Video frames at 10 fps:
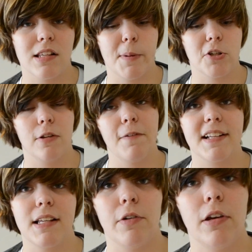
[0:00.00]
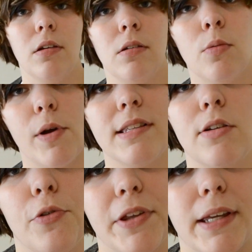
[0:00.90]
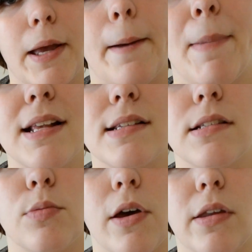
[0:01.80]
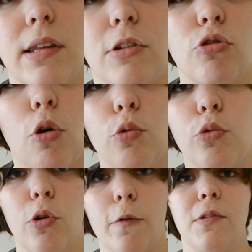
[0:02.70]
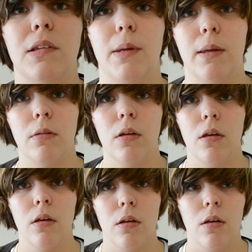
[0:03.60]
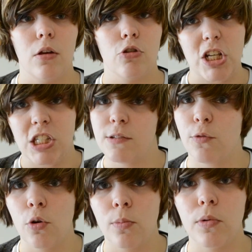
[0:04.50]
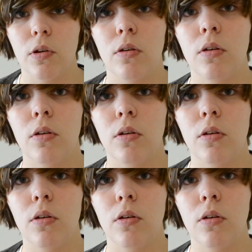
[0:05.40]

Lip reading: special effects area, where you see all the masks, where the trolls would obviously be transformed.